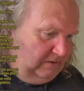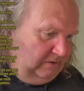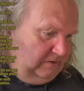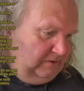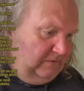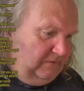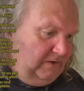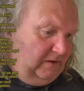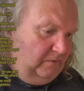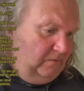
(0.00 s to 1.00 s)
You never
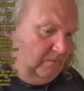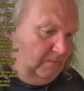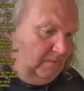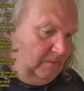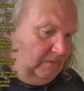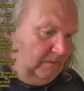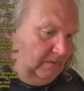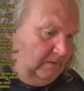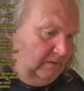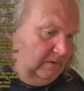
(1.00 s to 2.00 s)
know.
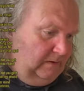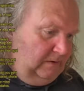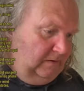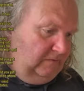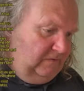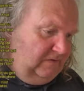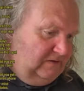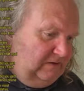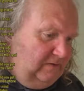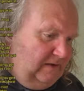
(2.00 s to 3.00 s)
Chris says, do you
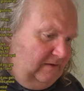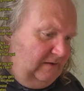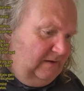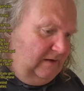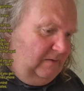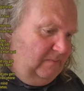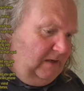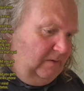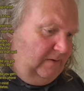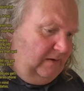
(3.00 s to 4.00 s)
get the email
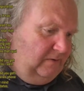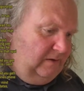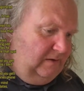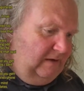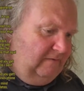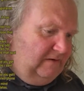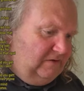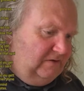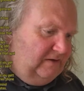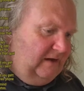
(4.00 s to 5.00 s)
about the Ericsson
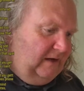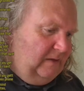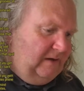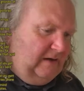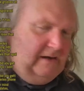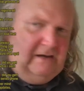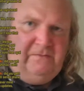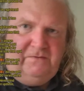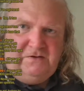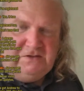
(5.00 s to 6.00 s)
dial label? I have,
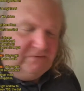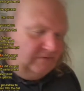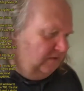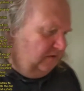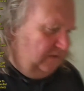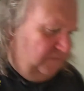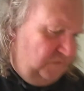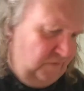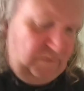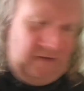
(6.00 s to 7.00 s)
Christopher,
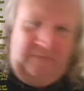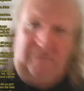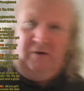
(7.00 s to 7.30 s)
but I've not